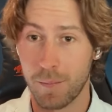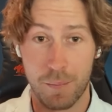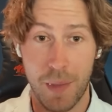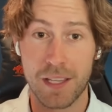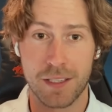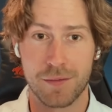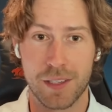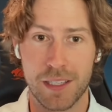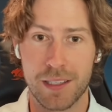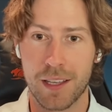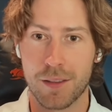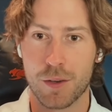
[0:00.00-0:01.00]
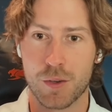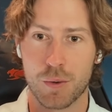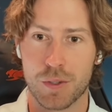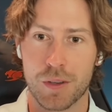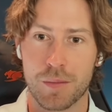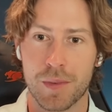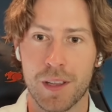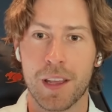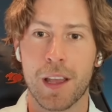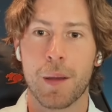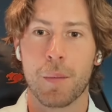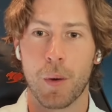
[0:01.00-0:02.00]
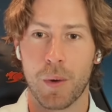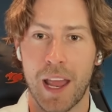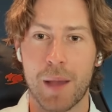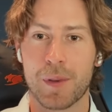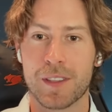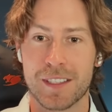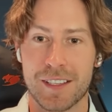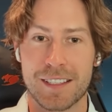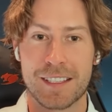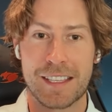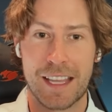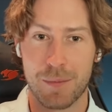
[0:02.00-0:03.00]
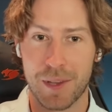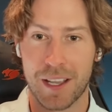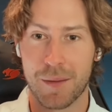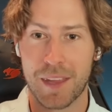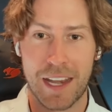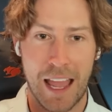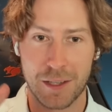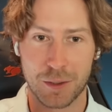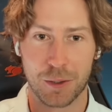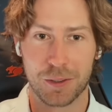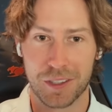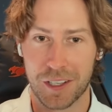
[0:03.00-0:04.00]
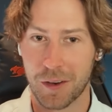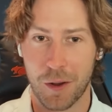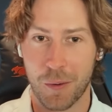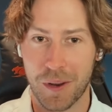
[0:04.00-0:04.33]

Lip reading: massively in the short term. But what happens is they become that asshole that no